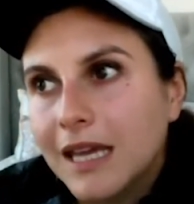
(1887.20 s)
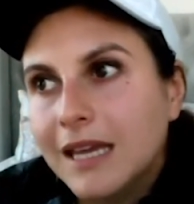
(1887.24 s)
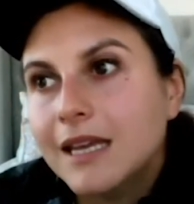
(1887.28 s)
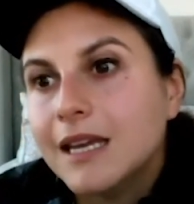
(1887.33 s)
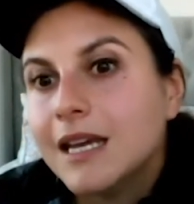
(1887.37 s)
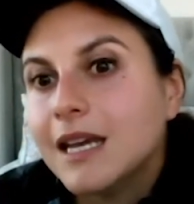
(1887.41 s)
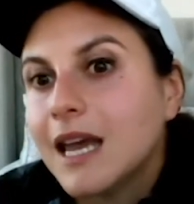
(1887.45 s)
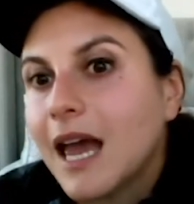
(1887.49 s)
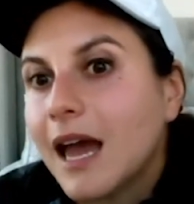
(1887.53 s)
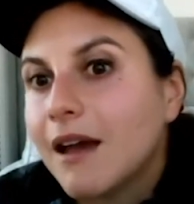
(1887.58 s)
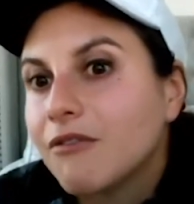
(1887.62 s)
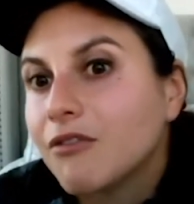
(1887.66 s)

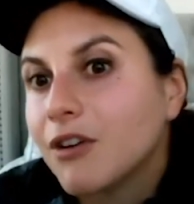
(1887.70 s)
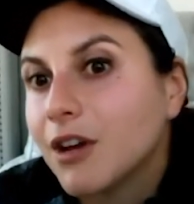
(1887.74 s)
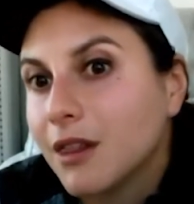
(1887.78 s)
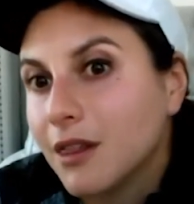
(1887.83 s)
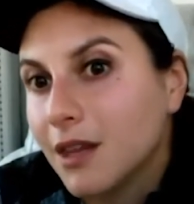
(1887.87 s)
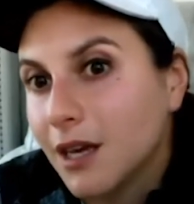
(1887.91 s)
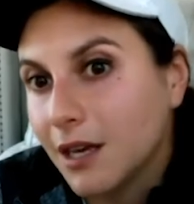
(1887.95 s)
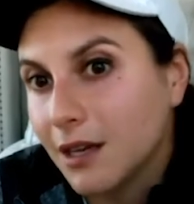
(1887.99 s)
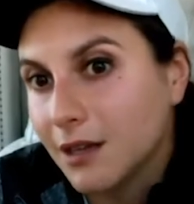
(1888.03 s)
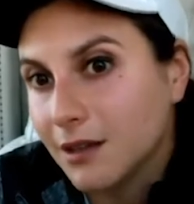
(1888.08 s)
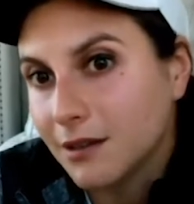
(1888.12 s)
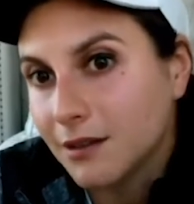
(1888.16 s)
eating
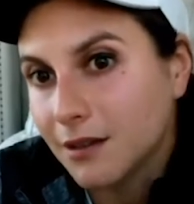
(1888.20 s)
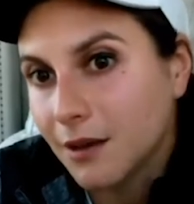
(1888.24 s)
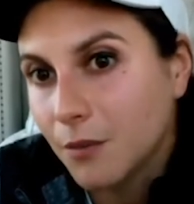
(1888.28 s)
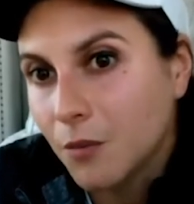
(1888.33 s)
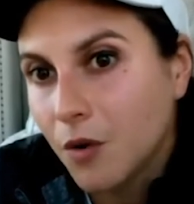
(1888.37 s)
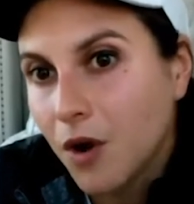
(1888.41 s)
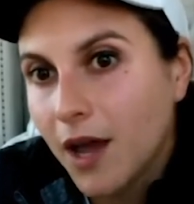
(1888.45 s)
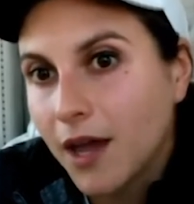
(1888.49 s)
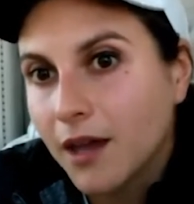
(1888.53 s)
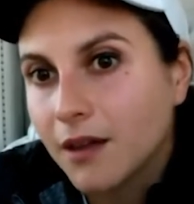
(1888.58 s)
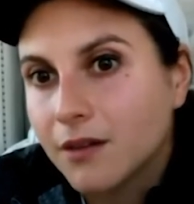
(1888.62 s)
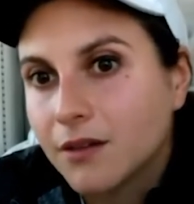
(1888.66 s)
everything in
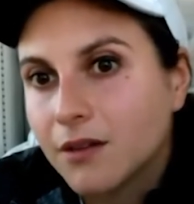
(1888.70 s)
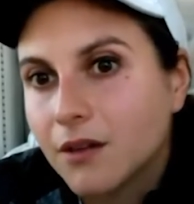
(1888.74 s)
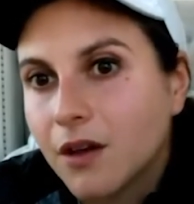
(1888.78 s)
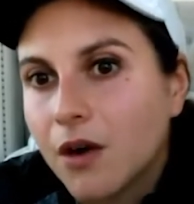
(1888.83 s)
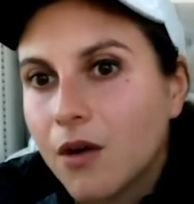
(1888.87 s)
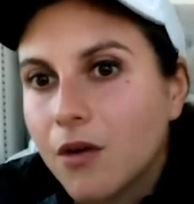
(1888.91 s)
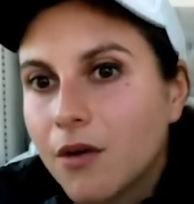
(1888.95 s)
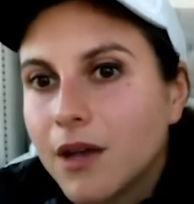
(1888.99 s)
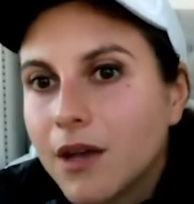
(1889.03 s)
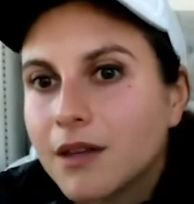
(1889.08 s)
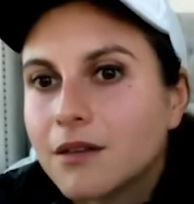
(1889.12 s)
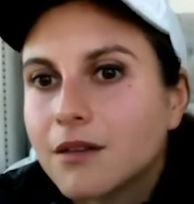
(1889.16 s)
some way.
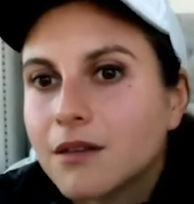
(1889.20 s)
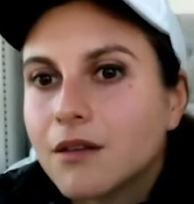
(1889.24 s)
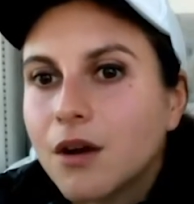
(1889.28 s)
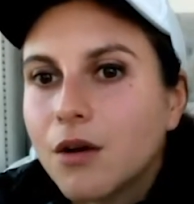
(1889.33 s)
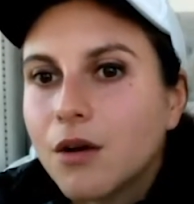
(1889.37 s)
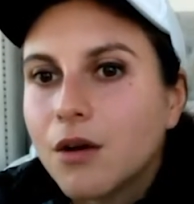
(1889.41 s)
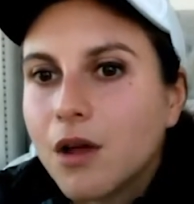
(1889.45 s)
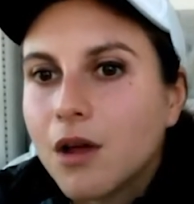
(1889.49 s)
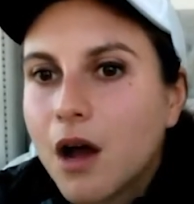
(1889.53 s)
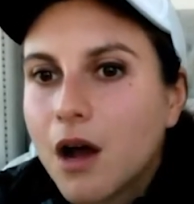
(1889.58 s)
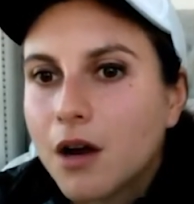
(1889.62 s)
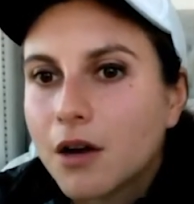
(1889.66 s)
So it's
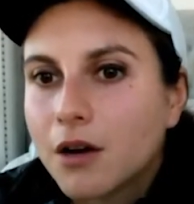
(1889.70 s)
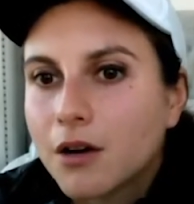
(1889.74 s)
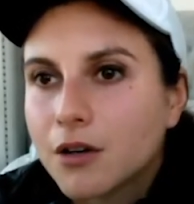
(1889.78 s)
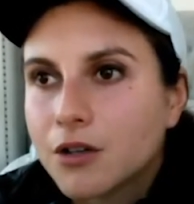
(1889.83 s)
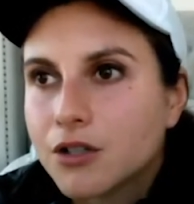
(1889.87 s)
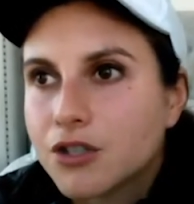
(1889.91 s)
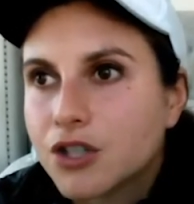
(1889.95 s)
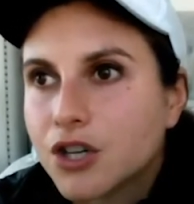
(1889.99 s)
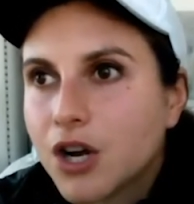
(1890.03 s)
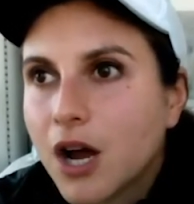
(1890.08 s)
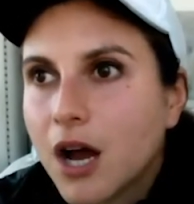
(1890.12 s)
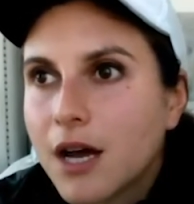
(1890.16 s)
no
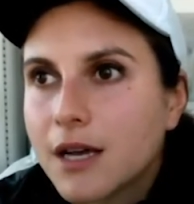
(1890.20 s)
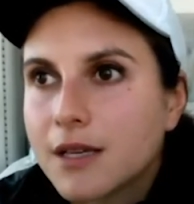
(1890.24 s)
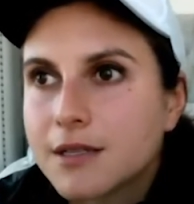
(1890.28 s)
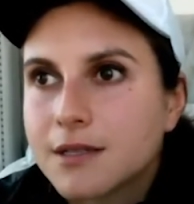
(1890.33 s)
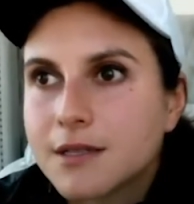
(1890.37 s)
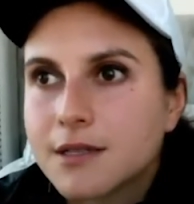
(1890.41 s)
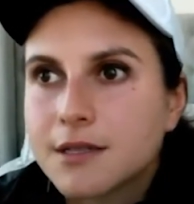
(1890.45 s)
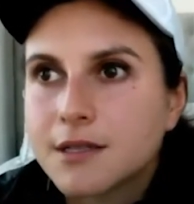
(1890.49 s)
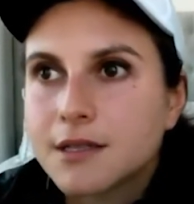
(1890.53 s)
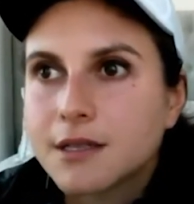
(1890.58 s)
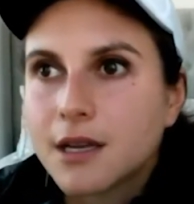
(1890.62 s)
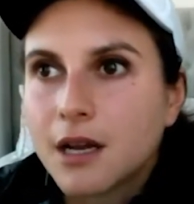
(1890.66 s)
longer
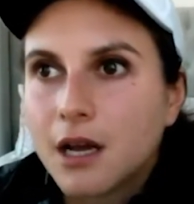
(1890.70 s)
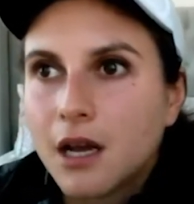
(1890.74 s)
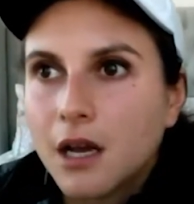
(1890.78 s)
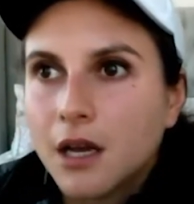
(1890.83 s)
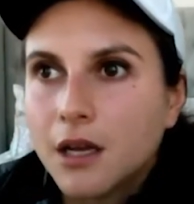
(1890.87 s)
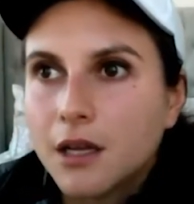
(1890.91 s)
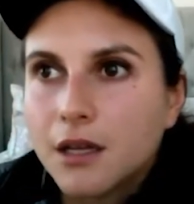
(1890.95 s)
just,